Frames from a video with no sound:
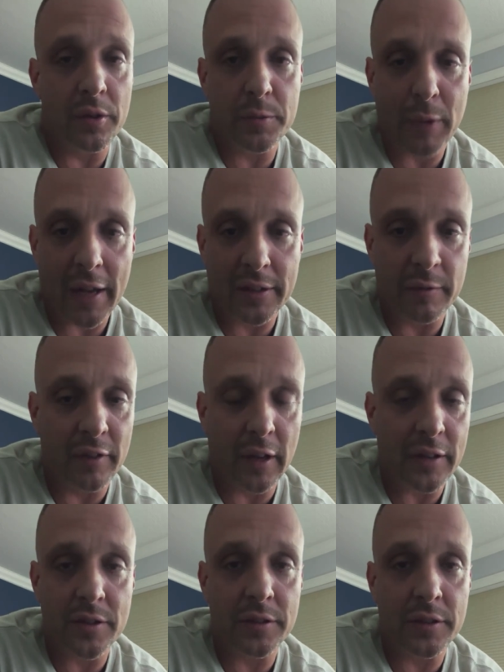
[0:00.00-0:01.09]
There's tax
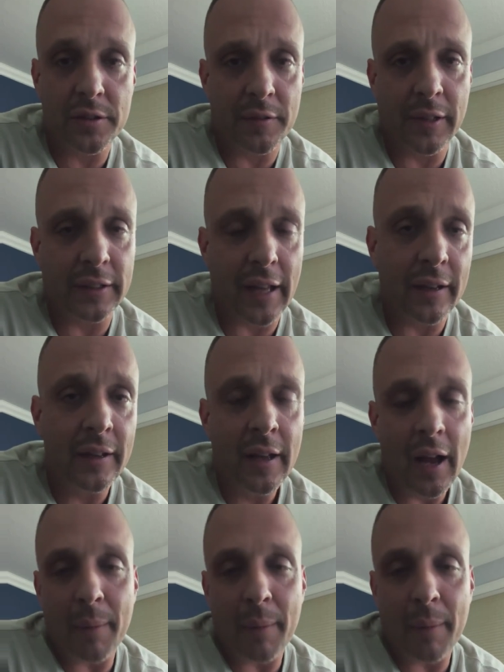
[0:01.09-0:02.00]
advantages and stuff like that.